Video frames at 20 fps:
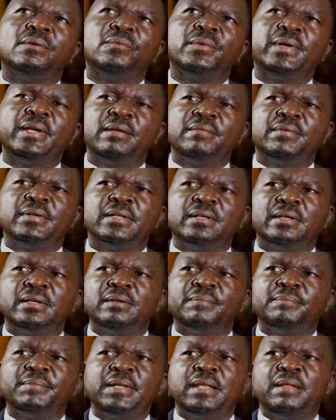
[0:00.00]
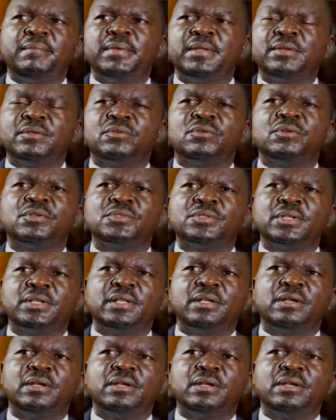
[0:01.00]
Whenever Parliament calls on